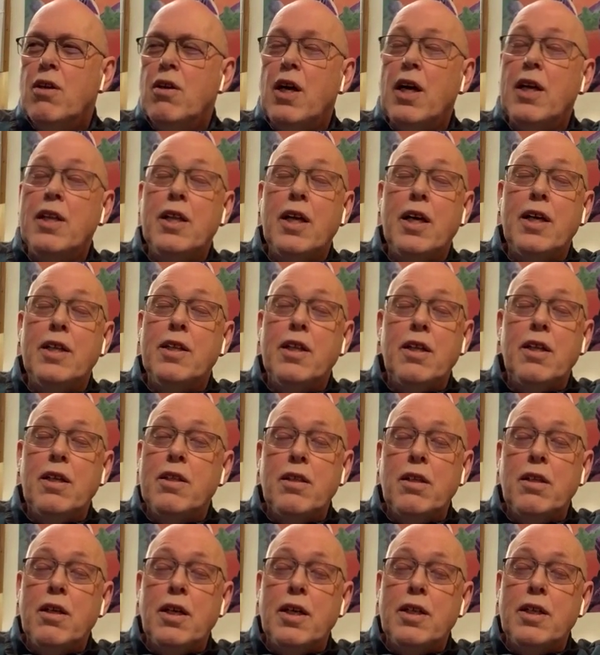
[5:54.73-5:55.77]
and, and,
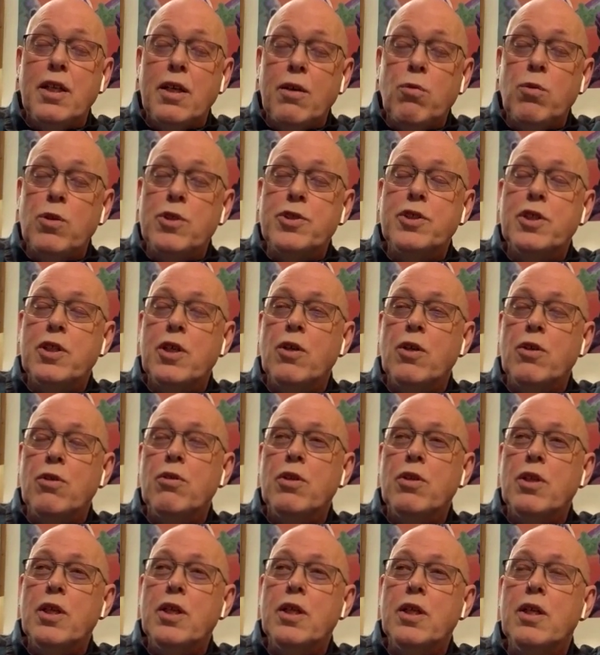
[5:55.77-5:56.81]
and, and he was the
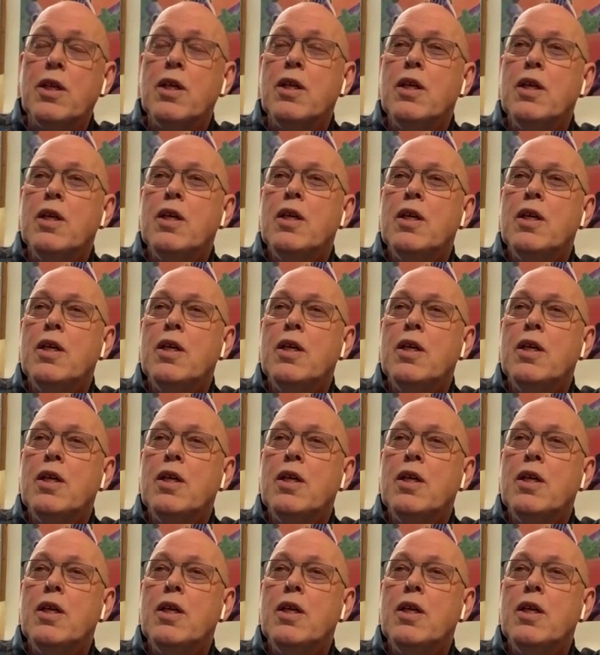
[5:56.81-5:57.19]
only